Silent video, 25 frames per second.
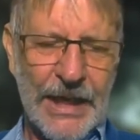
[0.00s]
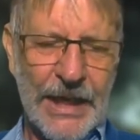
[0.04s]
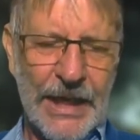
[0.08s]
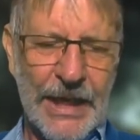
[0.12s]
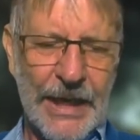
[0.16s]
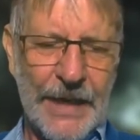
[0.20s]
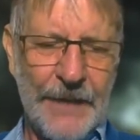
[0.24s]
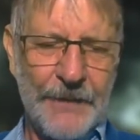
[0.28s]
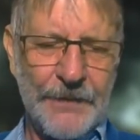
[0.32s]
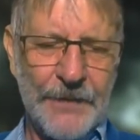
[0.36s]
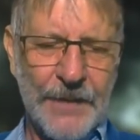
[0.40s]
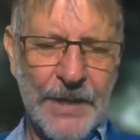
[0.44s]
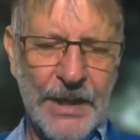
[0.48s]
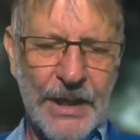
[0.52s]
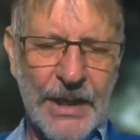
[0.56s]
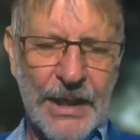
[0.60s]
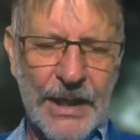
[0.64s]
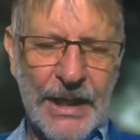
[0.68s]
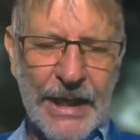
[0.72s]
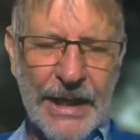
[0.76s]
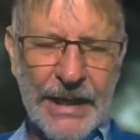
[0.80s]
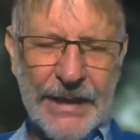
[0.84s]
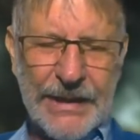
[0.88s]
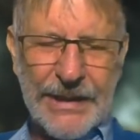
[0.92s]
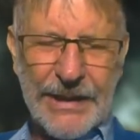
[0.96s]
And
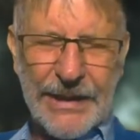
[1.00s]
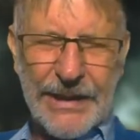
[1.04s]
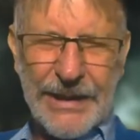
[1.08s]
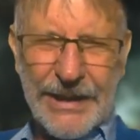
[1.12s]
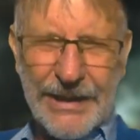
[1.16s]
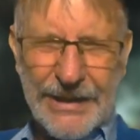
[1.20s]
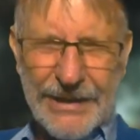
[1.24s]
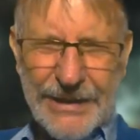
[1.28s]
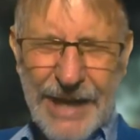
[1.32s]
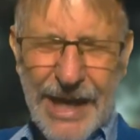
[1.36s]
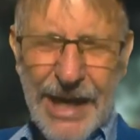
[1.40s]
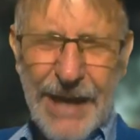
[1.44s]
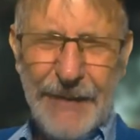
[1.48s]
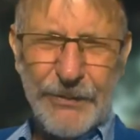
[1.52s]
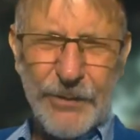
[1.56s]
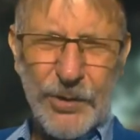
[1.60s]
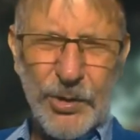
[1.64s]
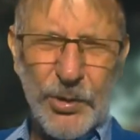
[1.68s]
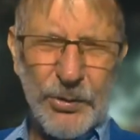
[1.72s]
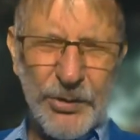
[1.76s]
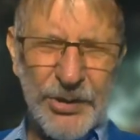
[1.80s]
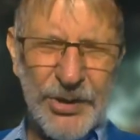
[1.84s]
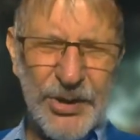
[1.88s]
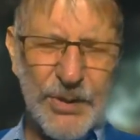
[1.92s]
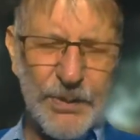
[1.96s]
time
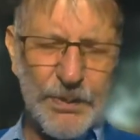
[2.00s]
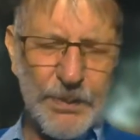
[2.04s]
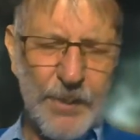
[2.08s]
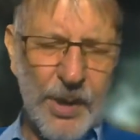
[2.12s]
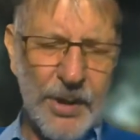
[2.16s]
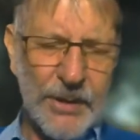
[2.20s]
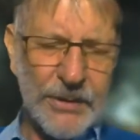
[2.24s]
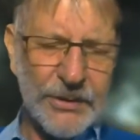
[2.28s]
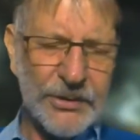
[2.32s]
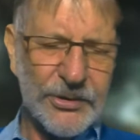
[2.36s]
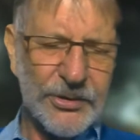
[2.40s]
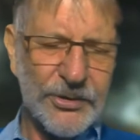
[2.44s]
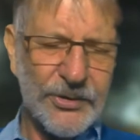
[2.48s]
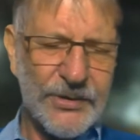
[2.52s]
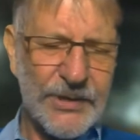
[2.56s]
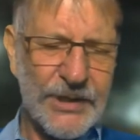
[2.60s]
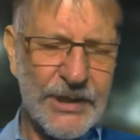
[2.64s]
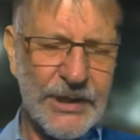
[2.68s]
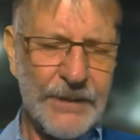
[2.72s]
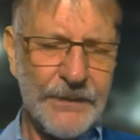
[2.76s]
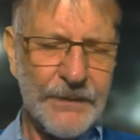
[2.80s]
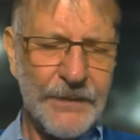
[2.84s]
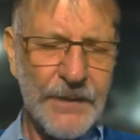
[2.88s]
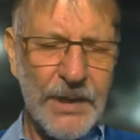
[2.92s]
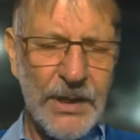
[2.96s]
to respond, you
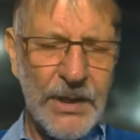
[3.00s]
see.